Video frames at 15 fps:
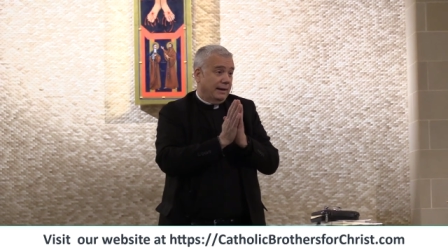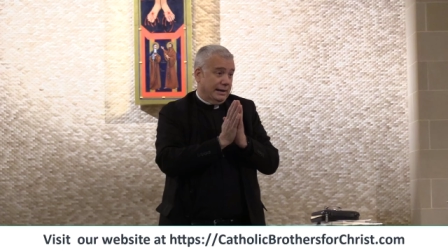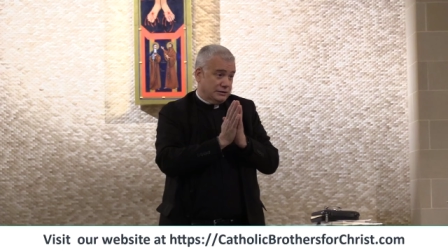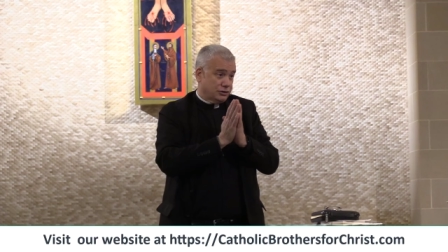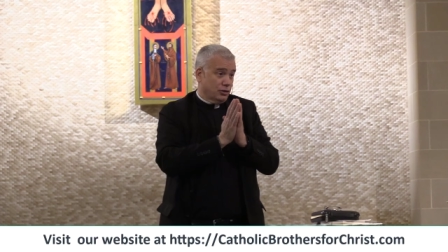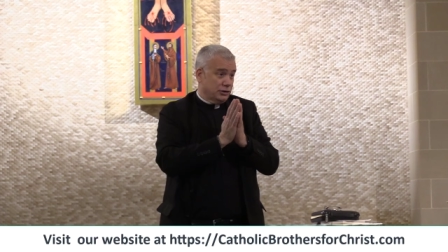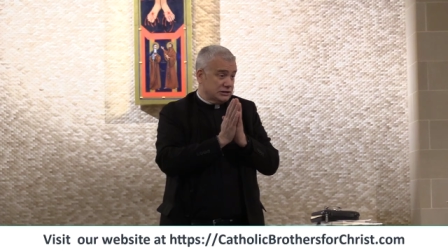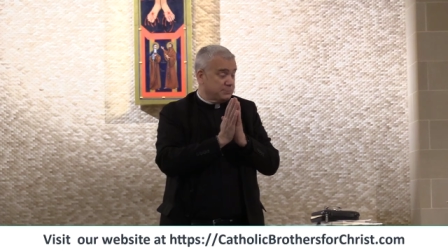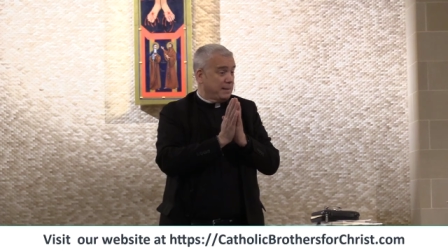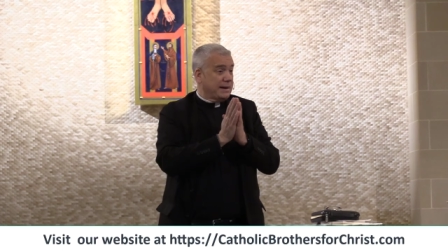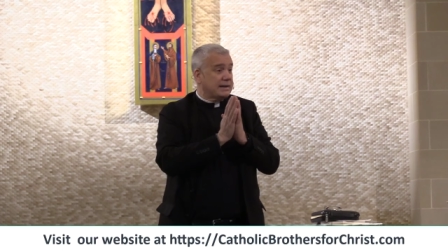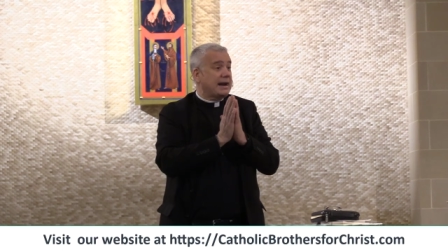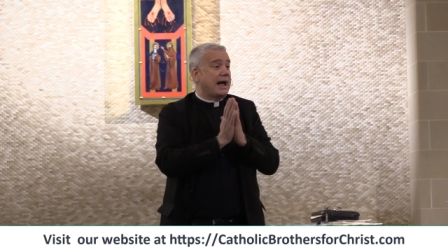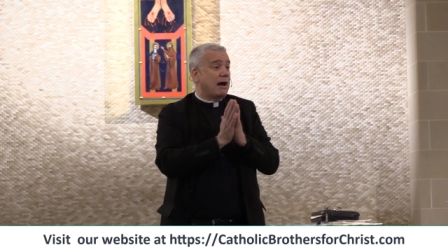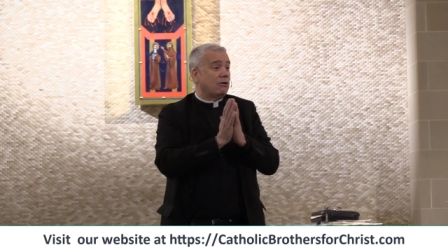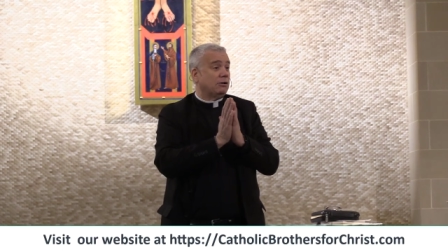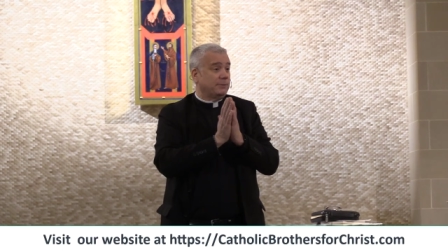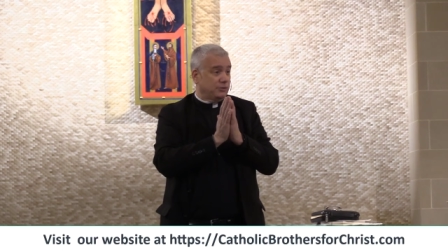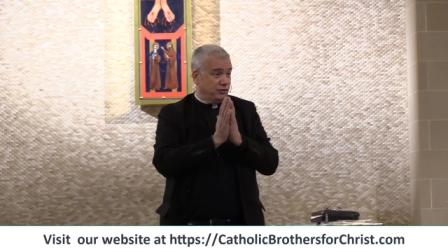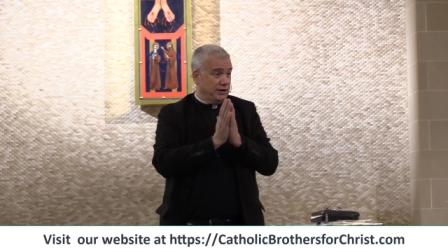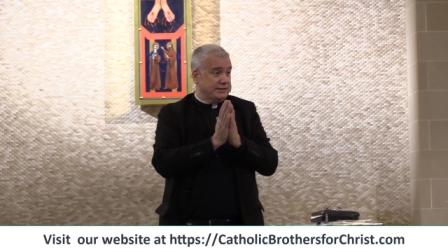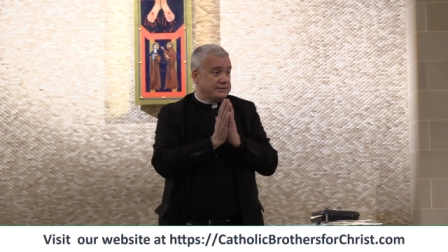And so to spend an hour
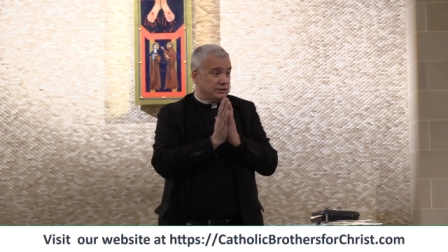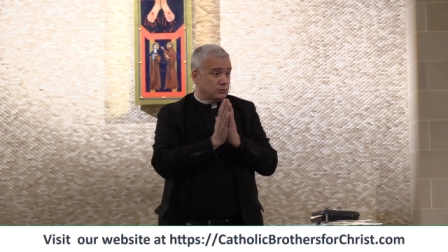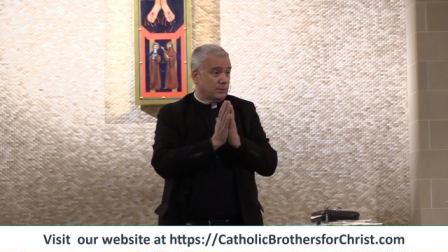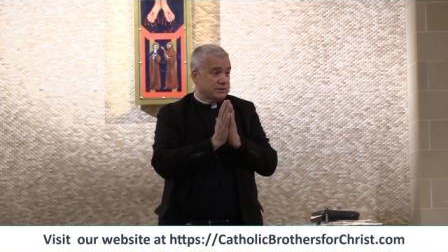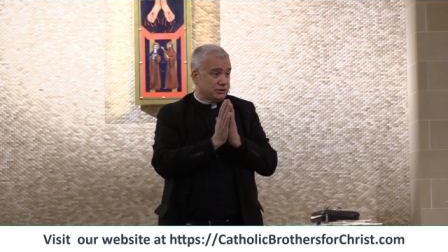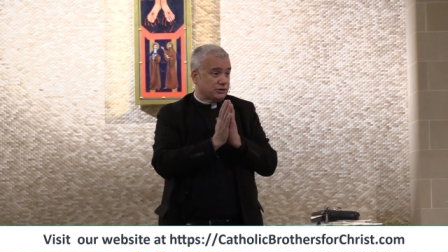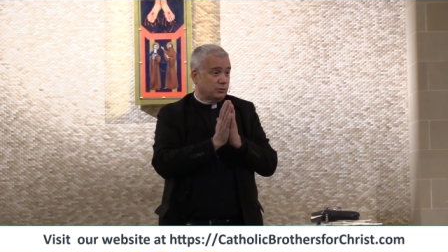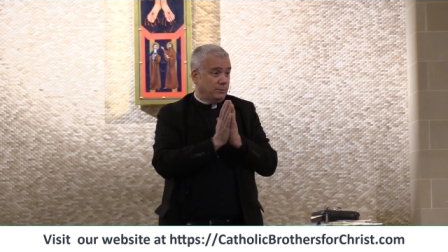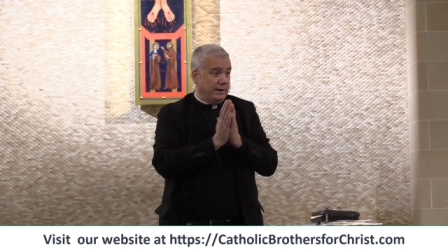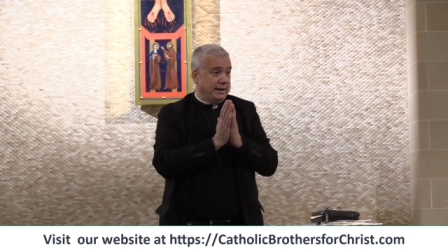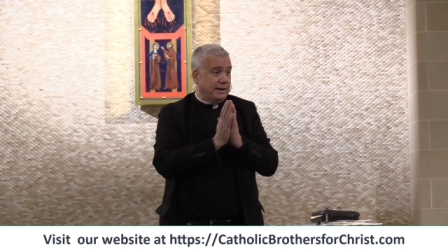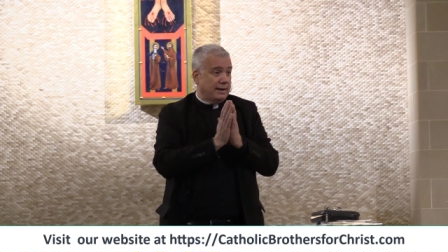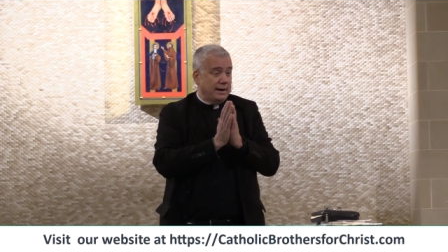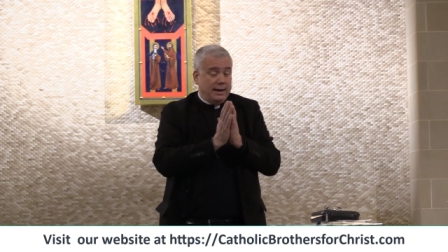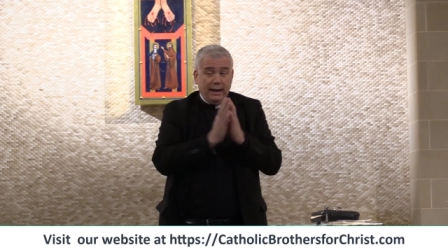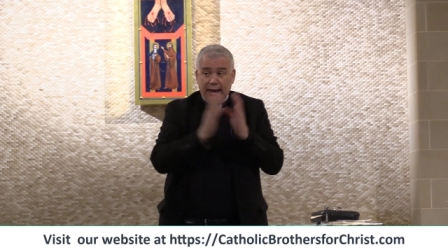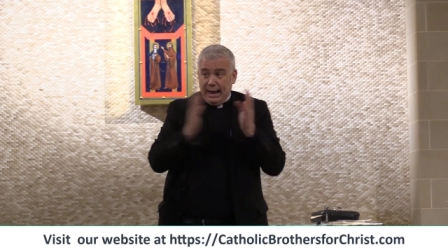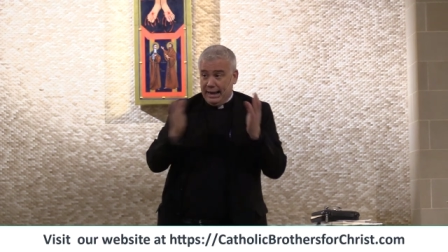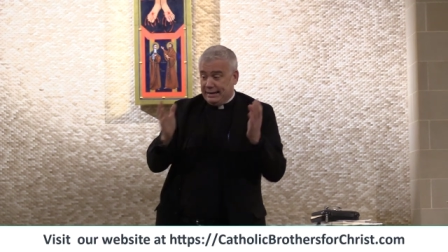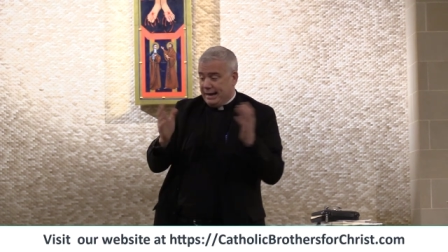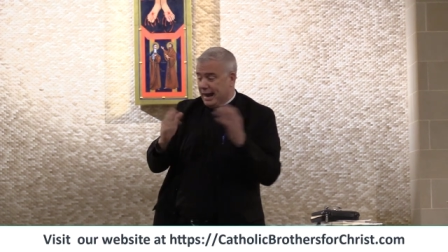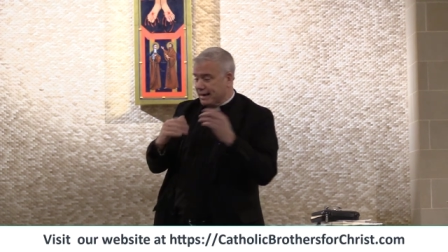with Jesus once a week,
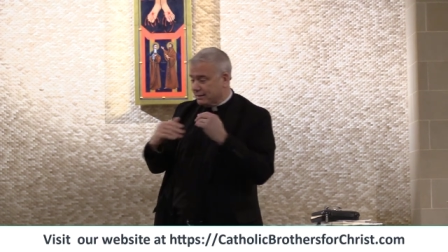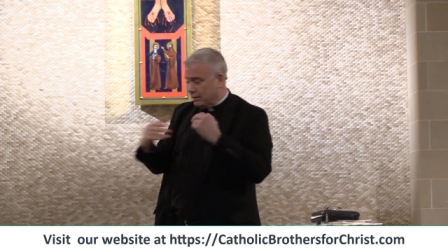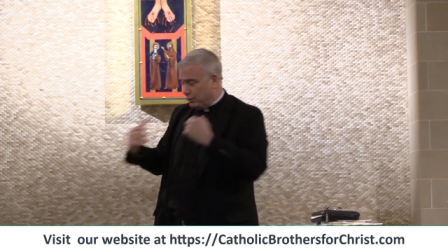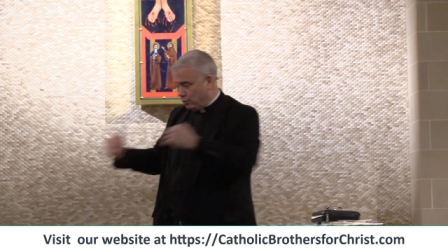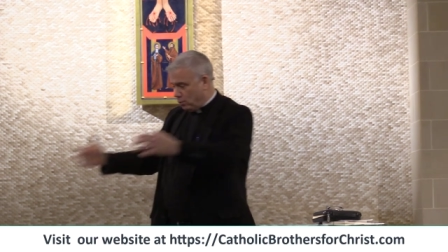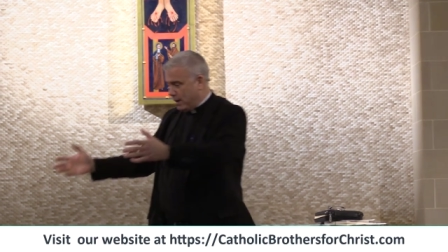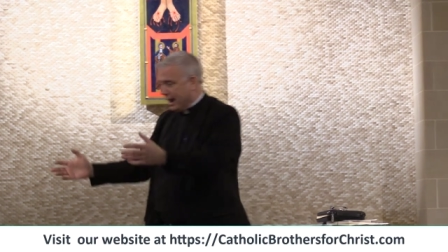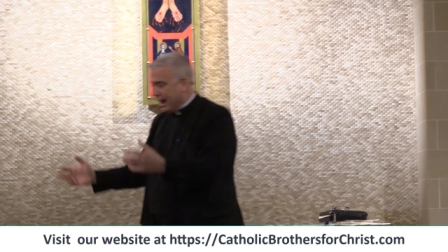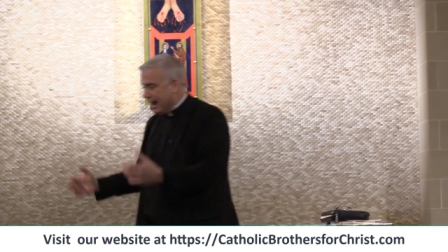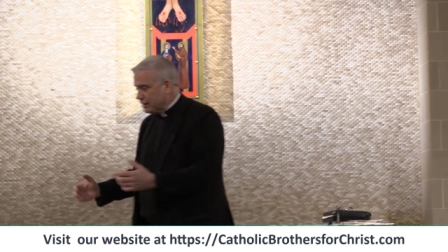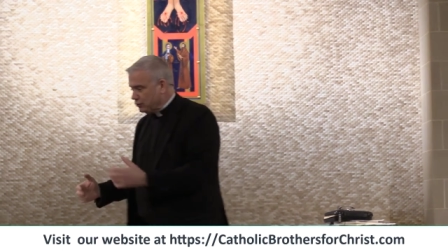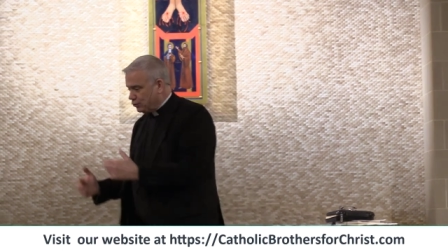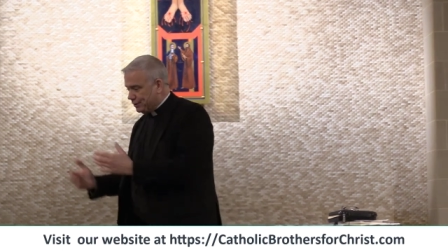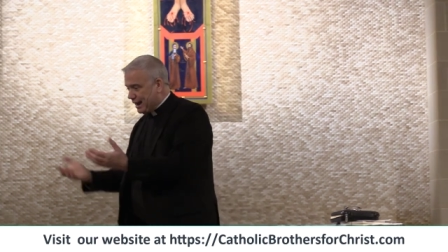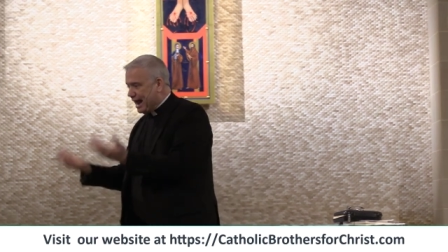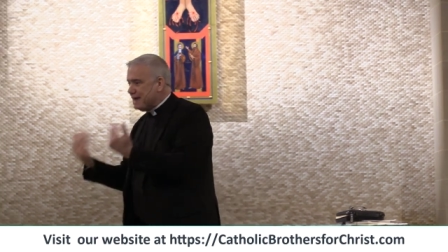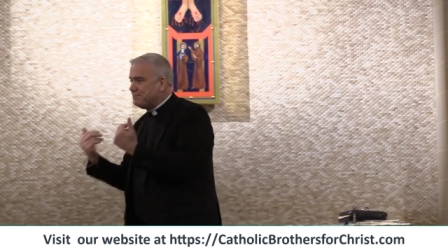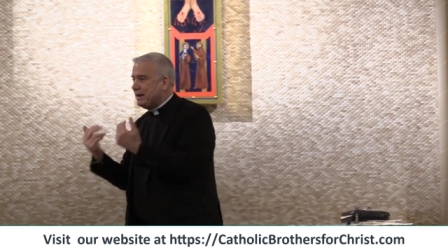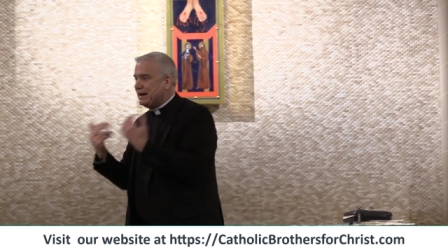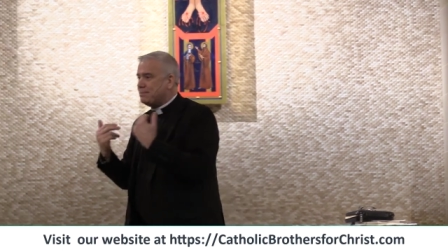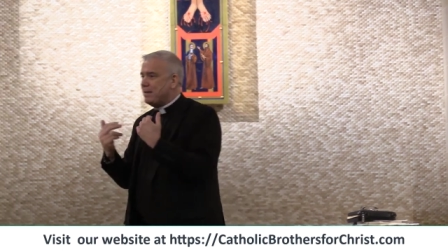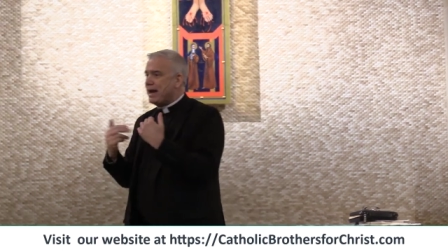again, the way I do it, I
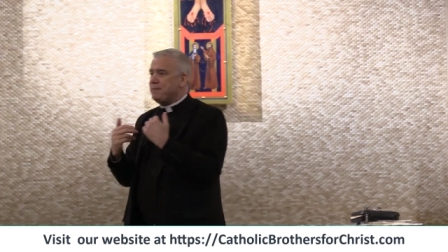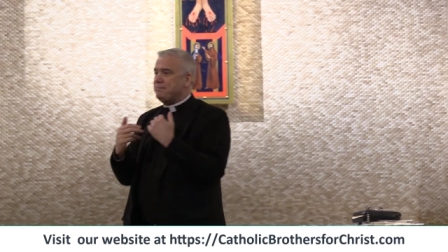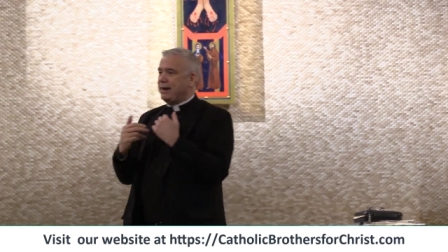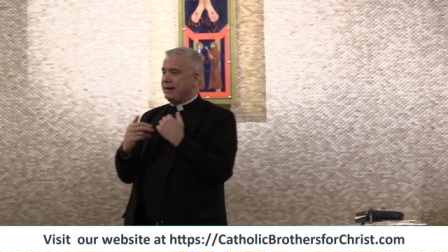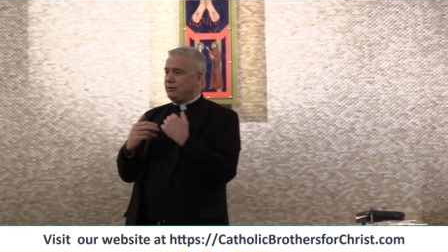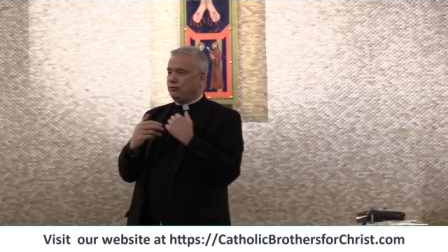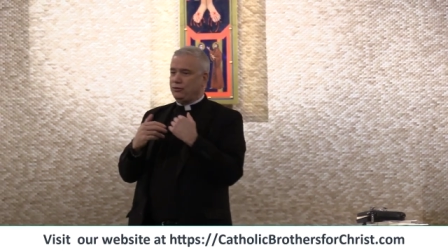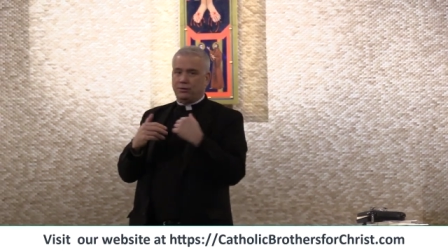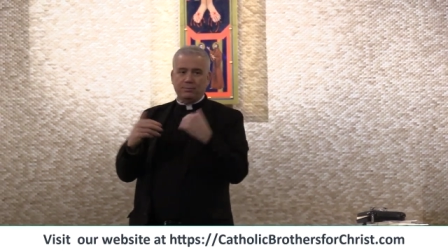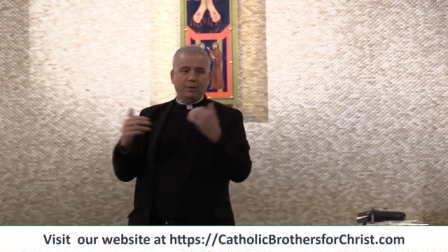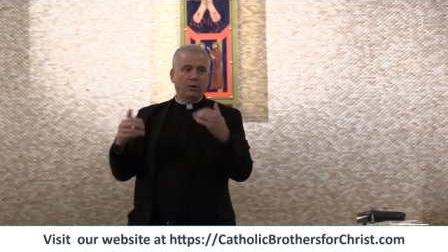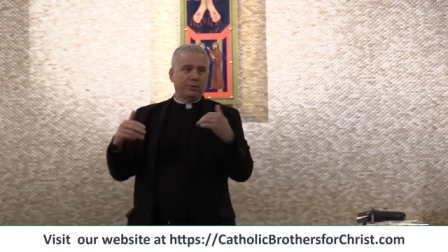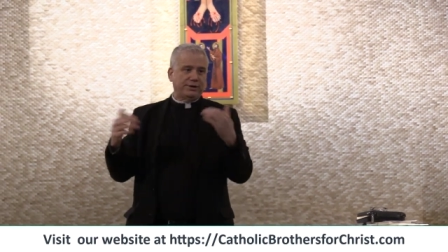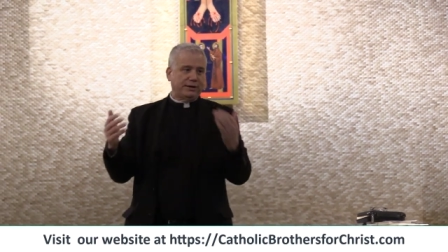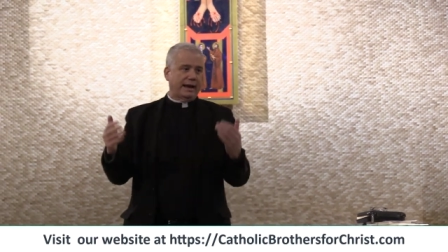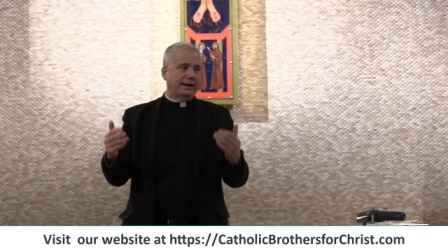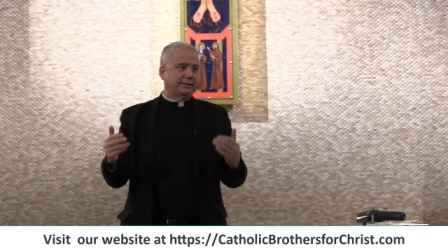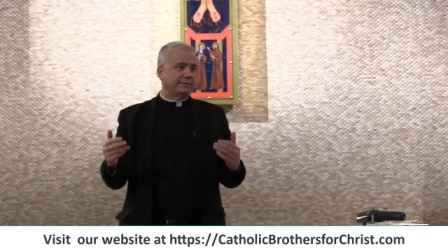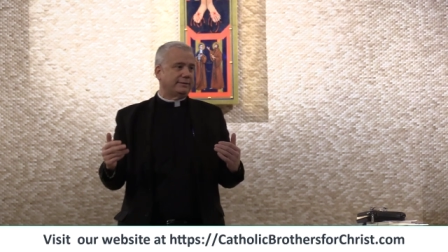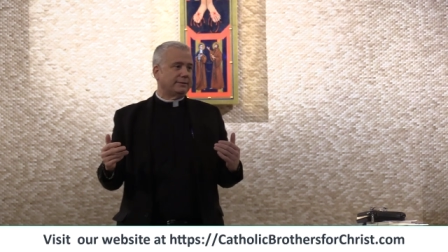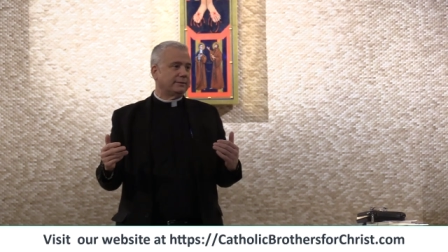make my men do the middle of the night.